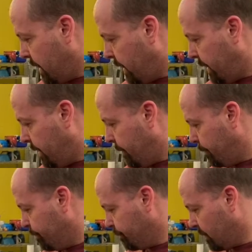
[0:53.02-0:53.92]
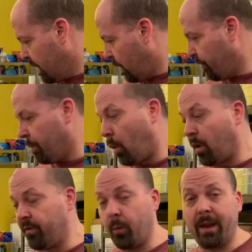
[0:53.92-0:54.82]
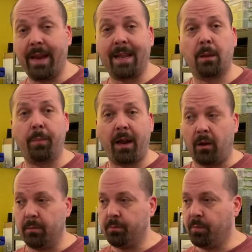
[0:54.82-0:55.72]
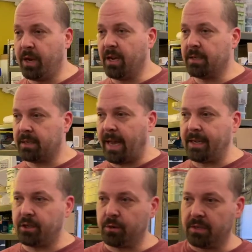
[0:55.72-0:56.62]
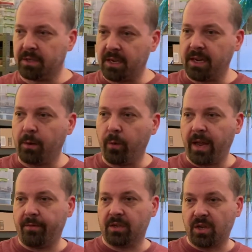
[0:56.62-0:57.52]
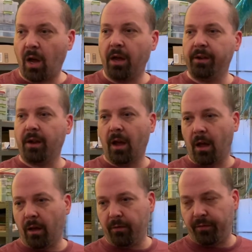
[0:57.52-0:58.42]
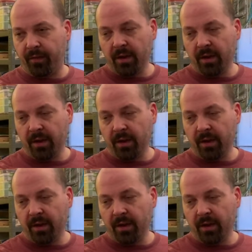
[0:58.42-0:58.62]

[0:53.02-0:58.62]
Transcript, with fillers: um, you know, the more of it we can get, the better. Because as you can see, we have a ton of